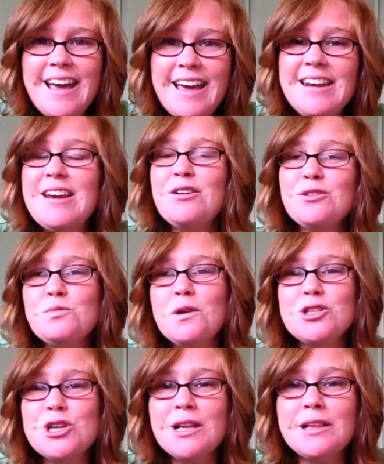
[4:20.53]
And here's
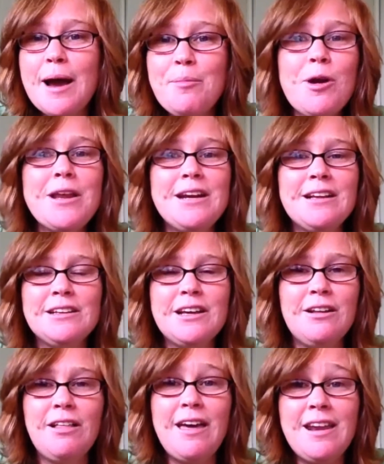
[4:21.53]
where she elaborated a
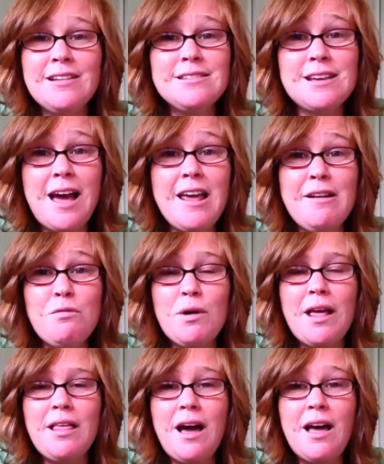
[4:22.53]
little, and it's kind of
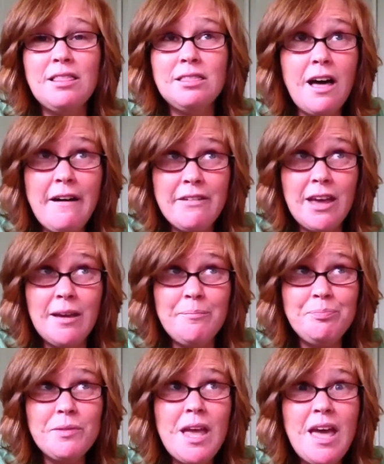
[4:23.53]
what I love it.
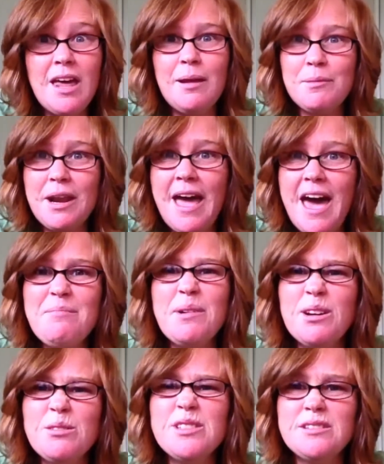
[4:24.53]
And I'm going to add
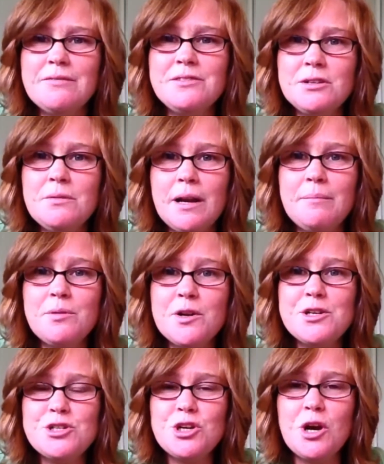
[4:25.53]
my own stuff to it, I'm
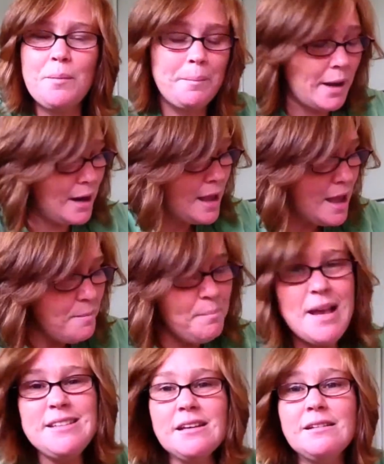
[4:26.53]
pretty sure. But
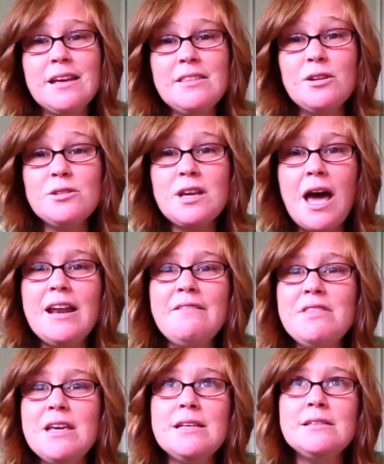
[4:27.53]
basically, there's kind
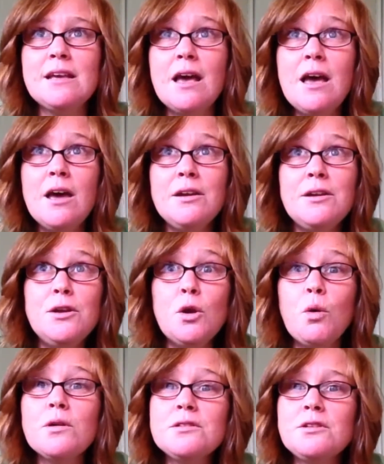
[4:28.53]
of these
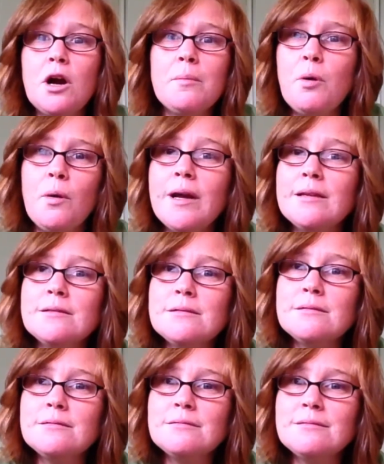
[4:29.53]
North Star
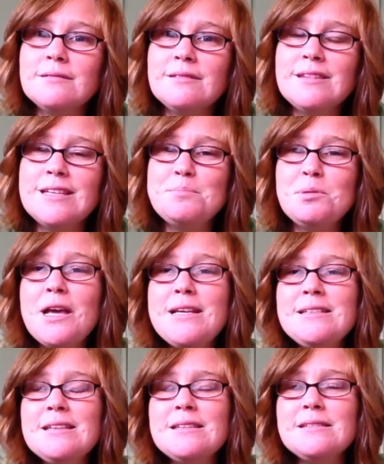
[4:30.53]
points, these
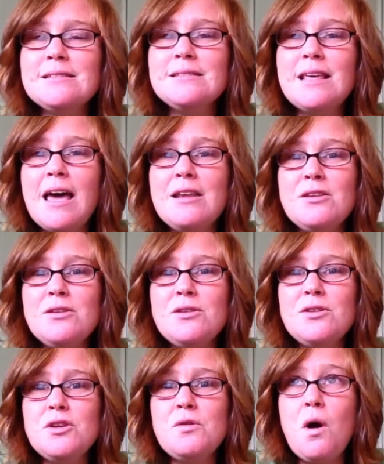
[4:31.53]
places that
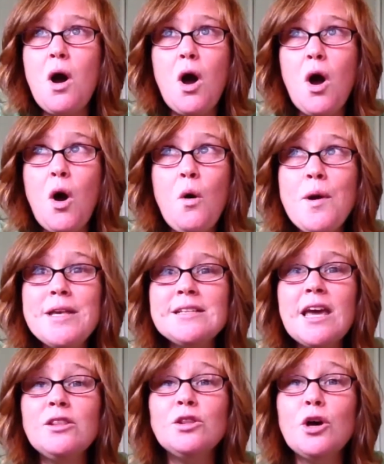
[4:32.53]
you always
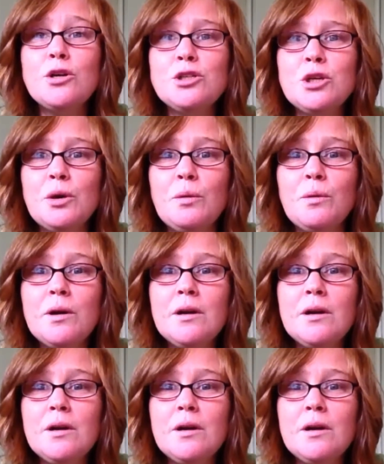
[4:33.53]
can look to